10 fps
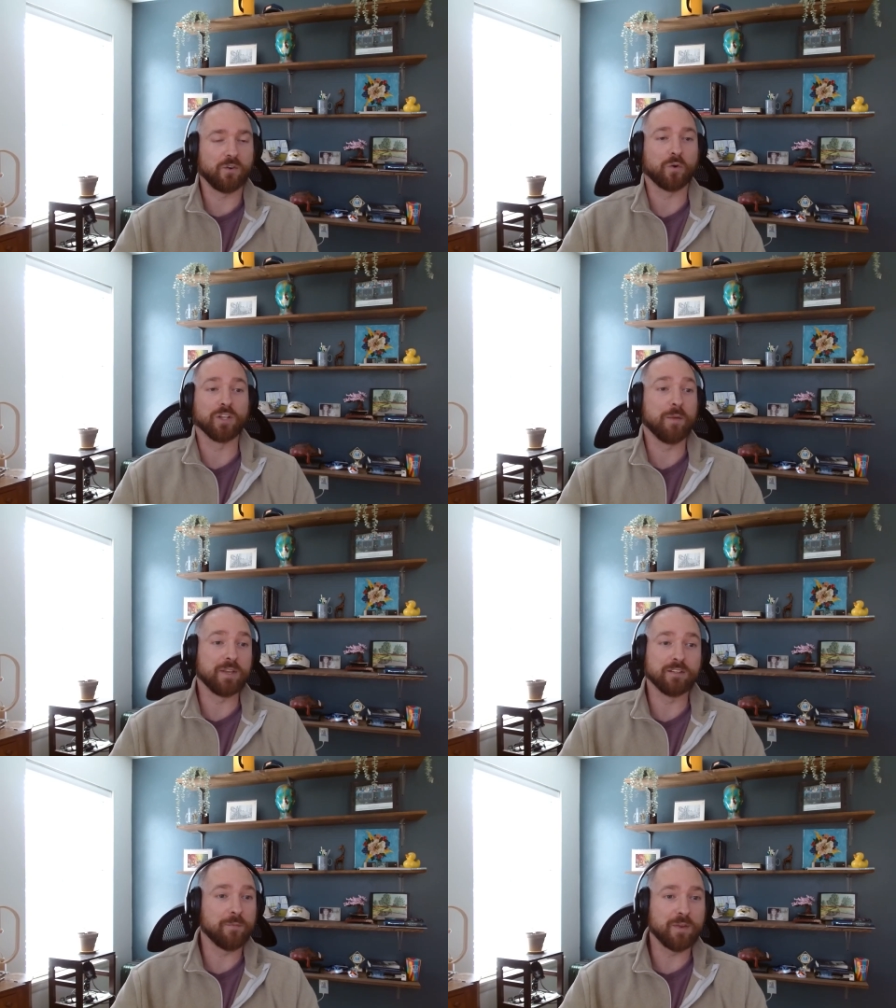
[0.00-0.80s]
or let
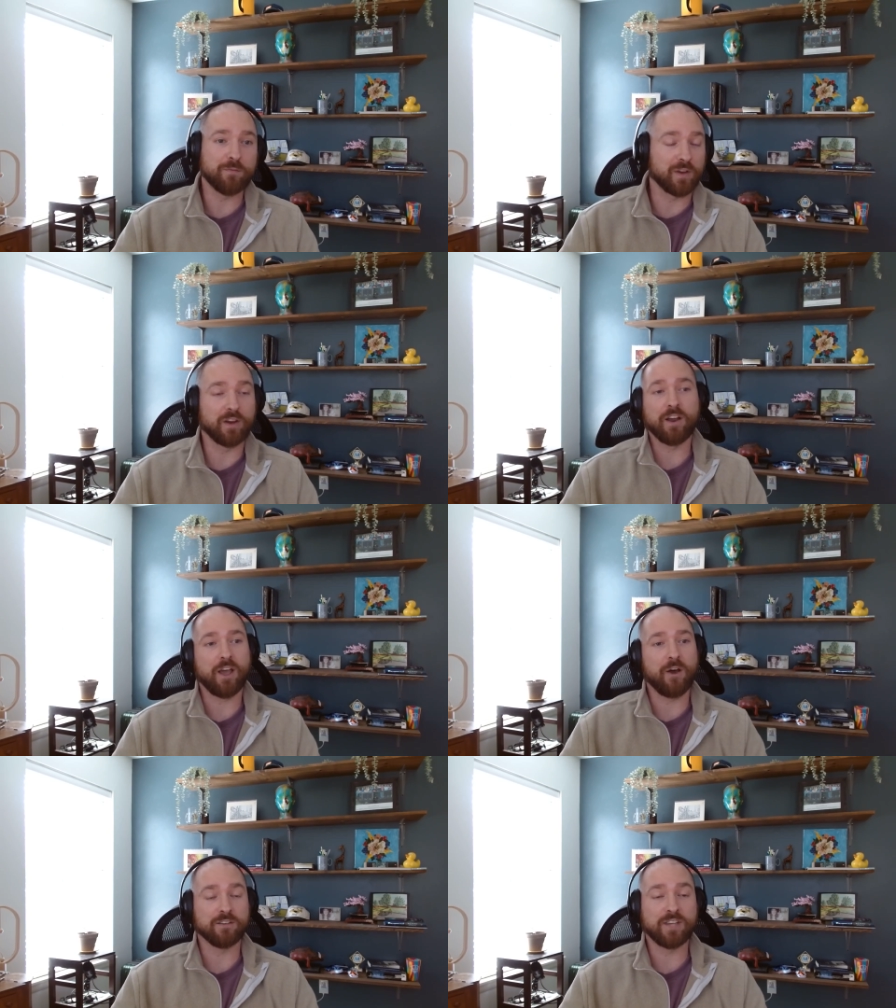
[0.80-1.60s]
me figure out
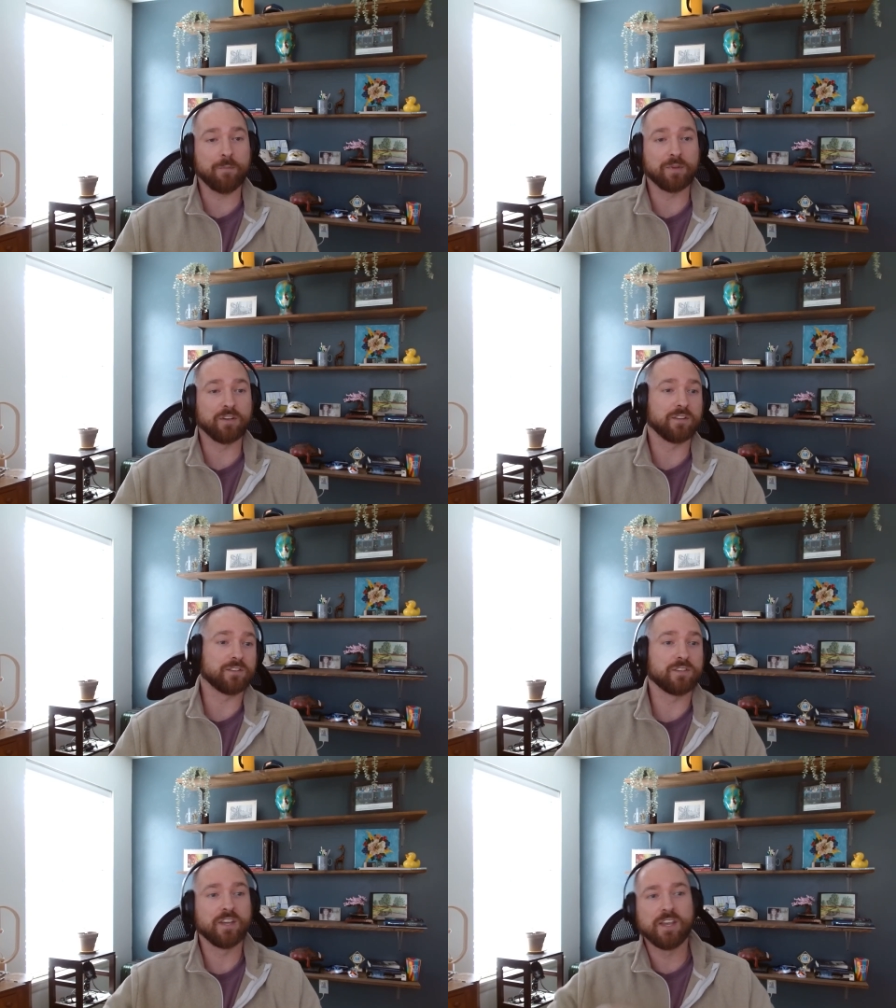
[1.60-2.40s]
how I can tap into
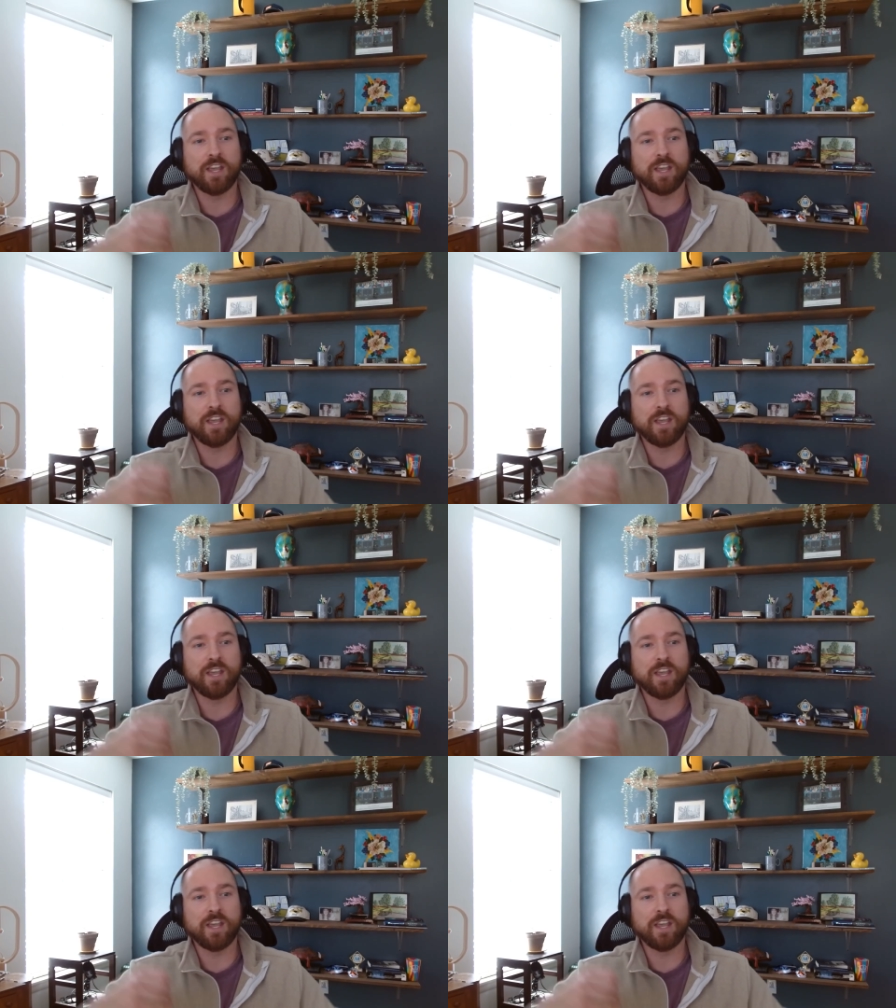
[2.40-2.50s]
this.